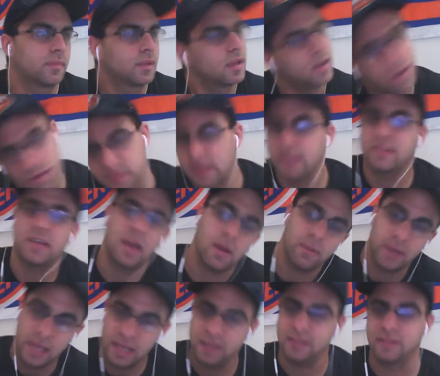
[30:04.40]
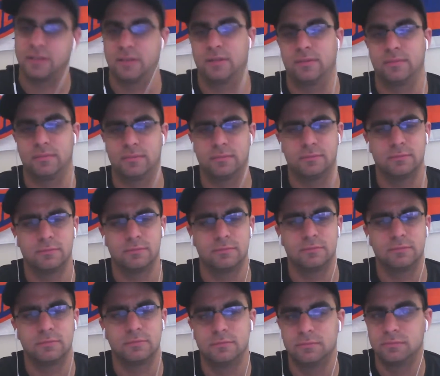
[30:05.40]
Because that's how it is.
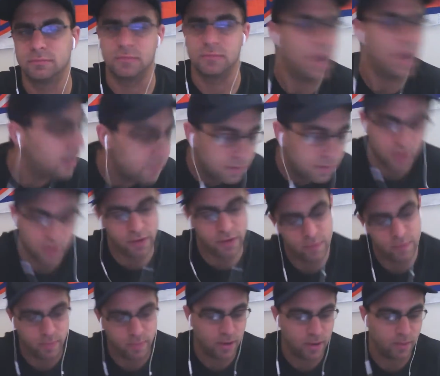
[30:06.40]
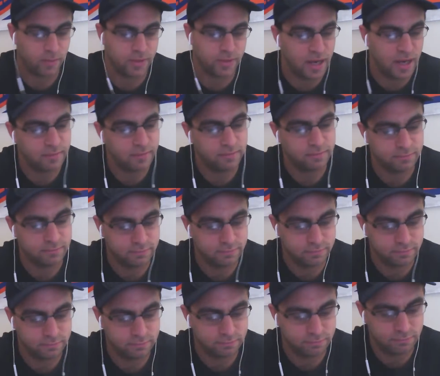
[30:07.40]
And if you don't have a problem with that,
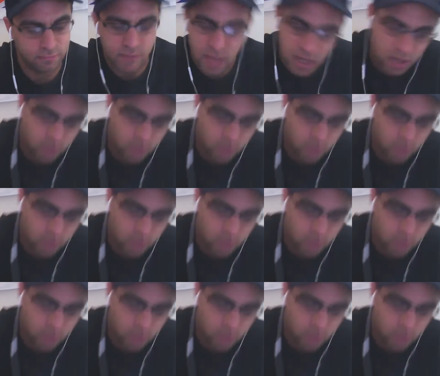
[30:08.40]
then